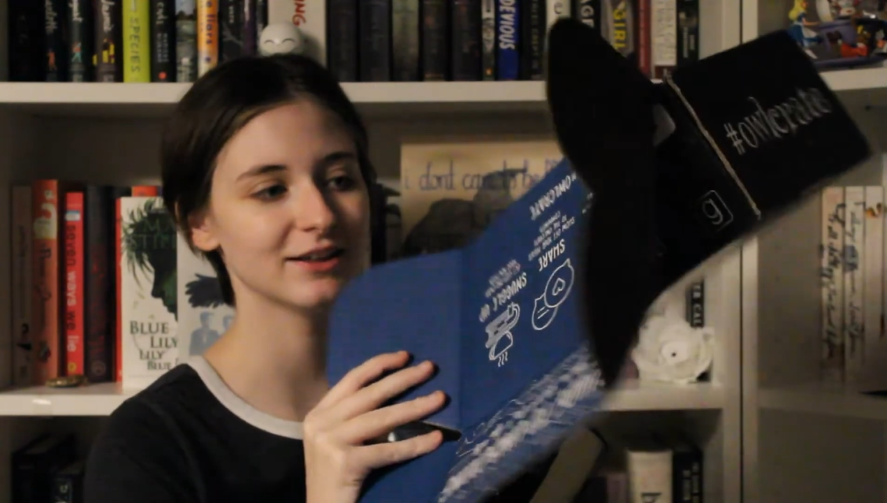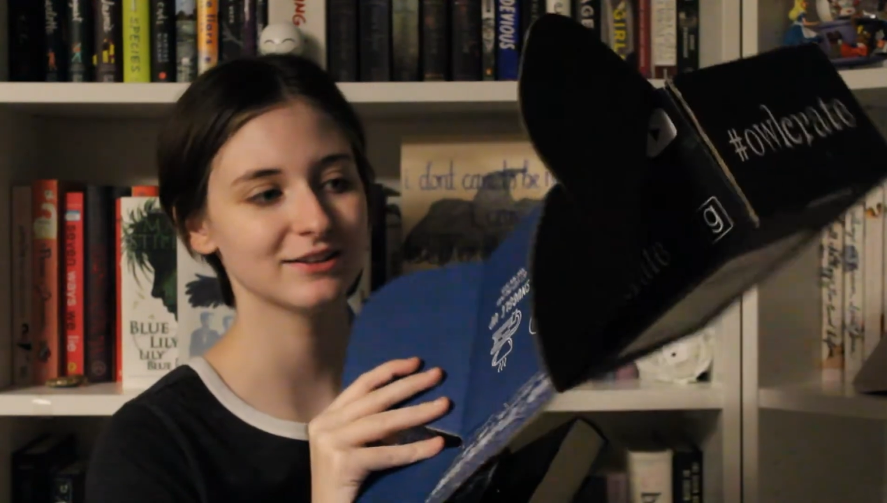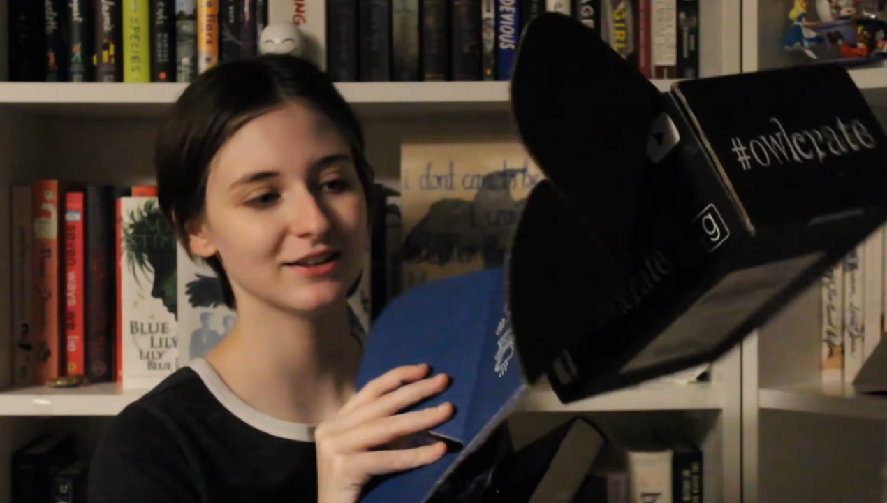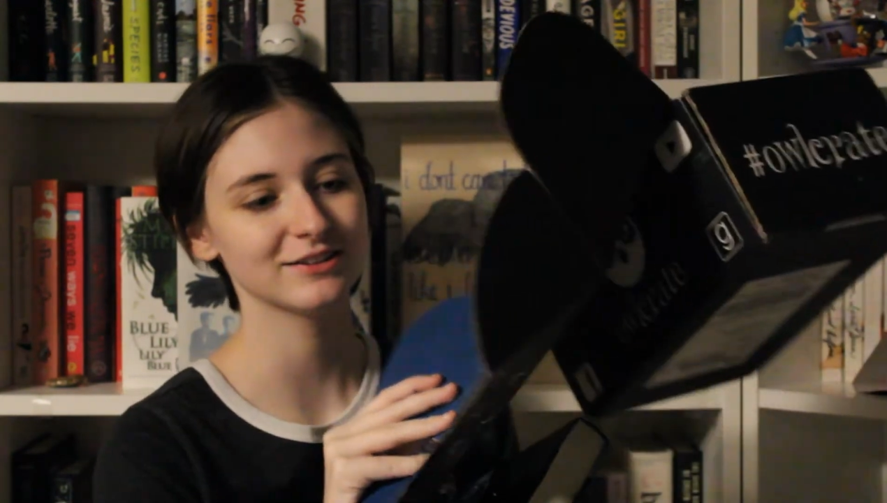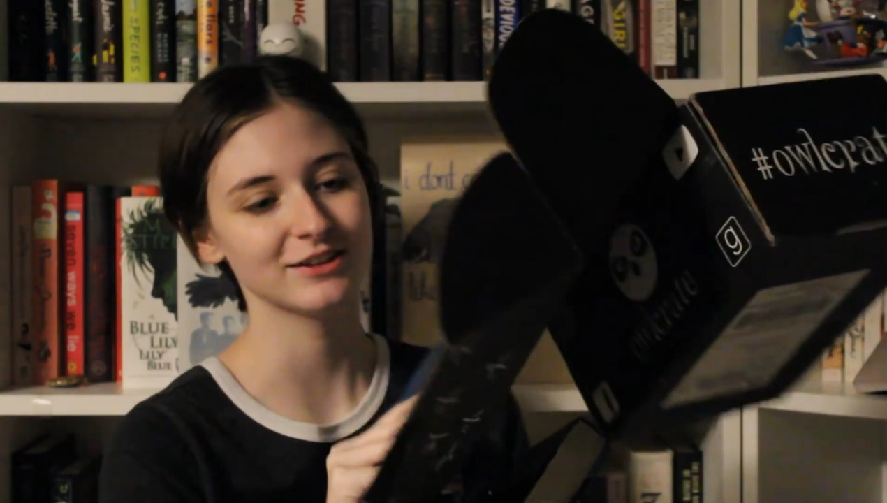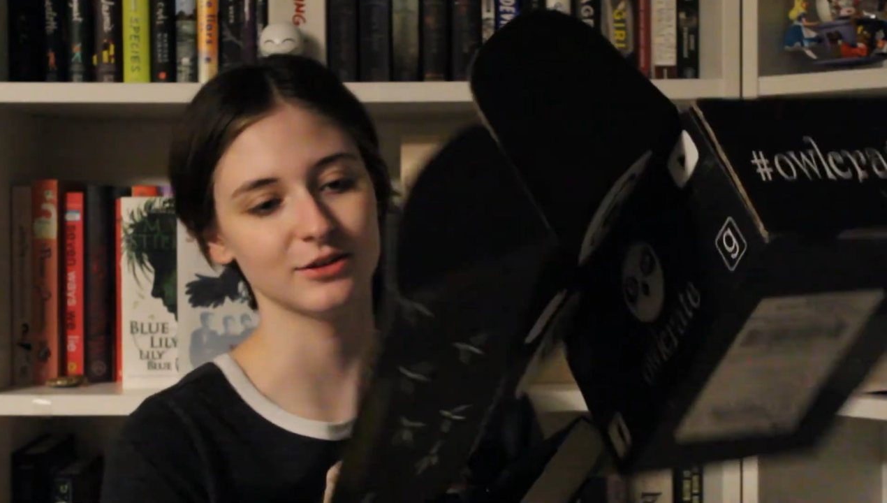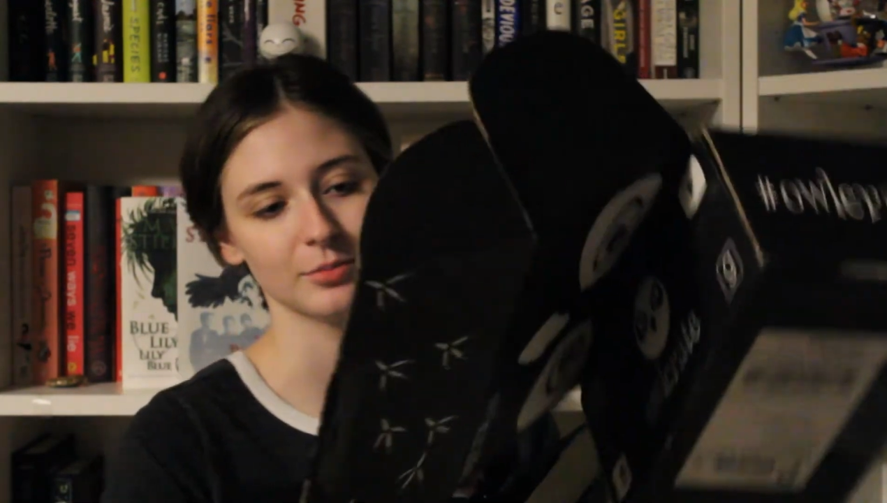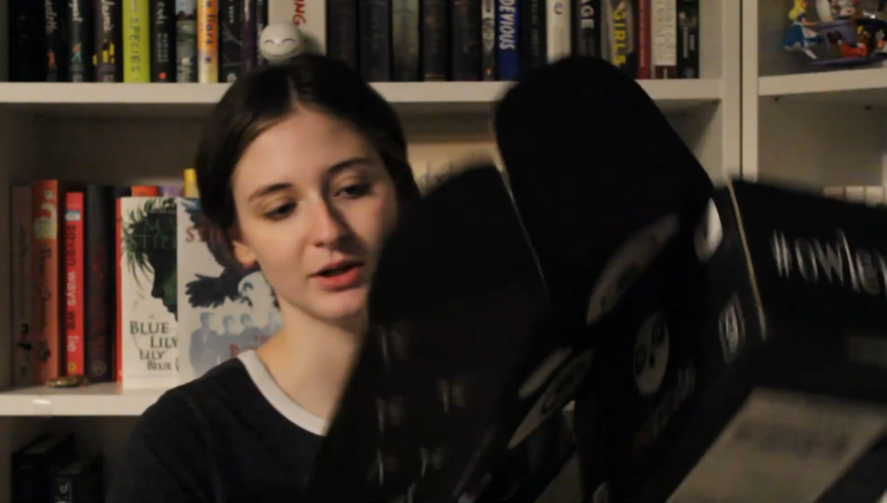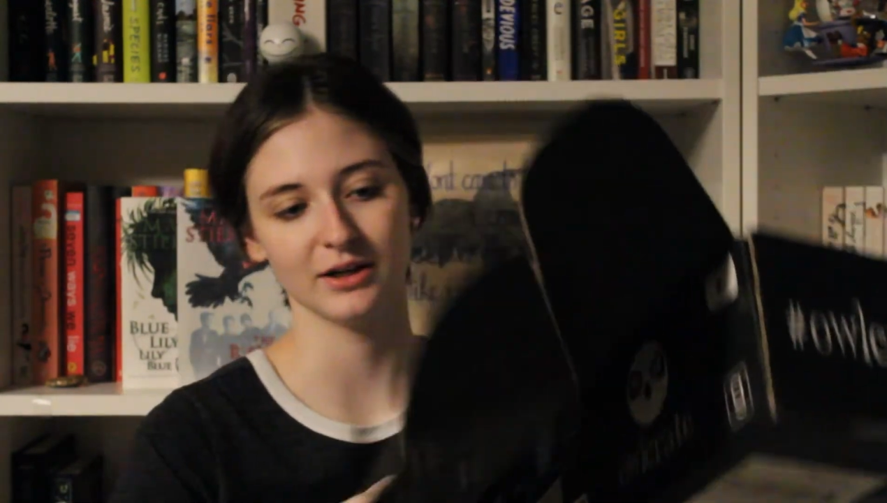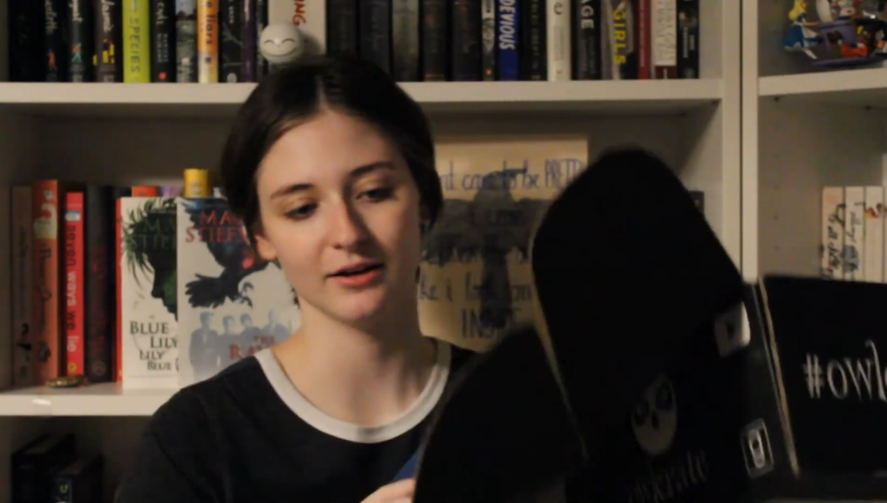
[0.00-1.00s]
It's like such a
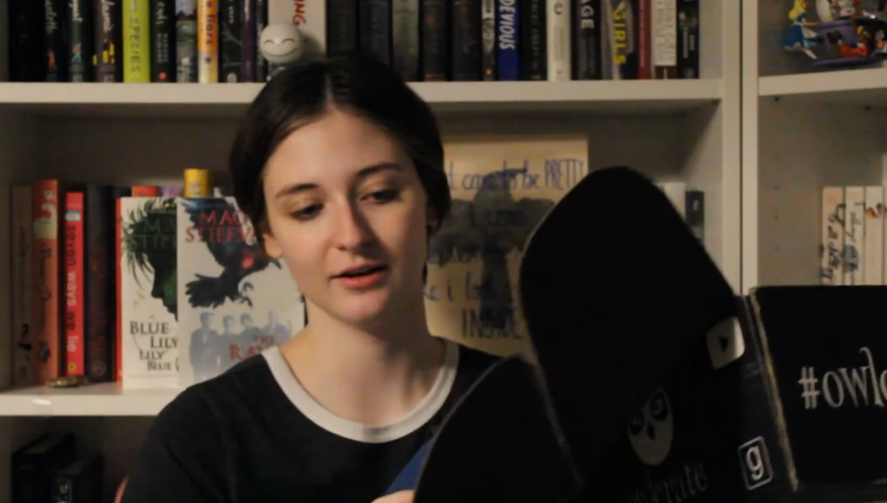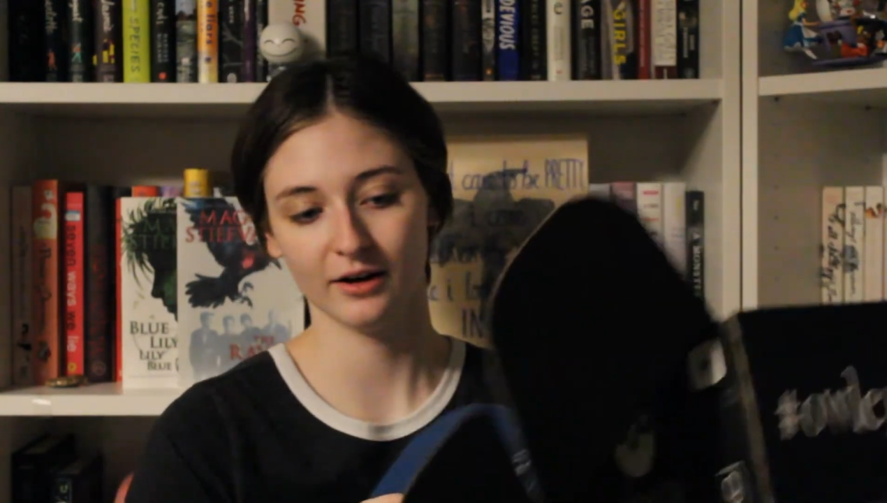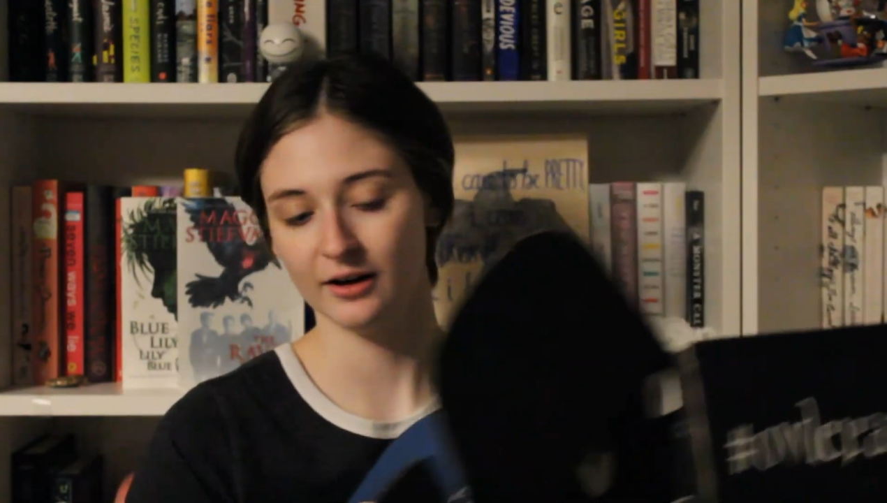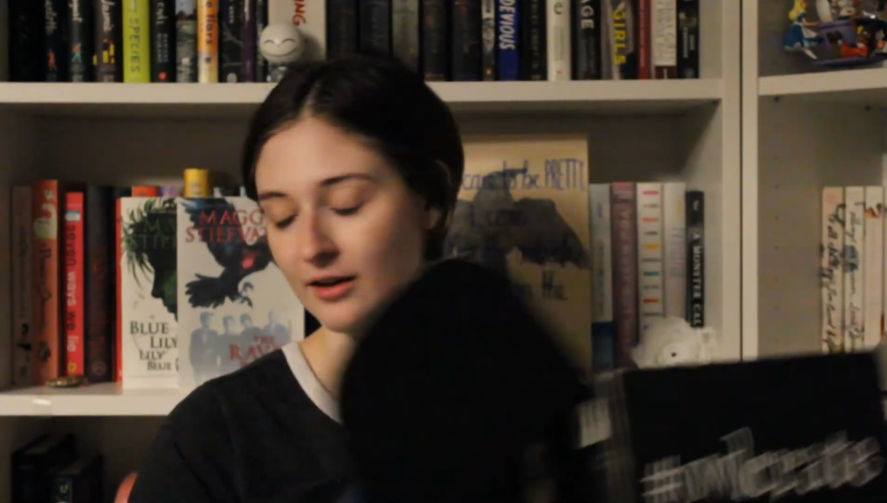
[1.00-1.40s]
pretty color.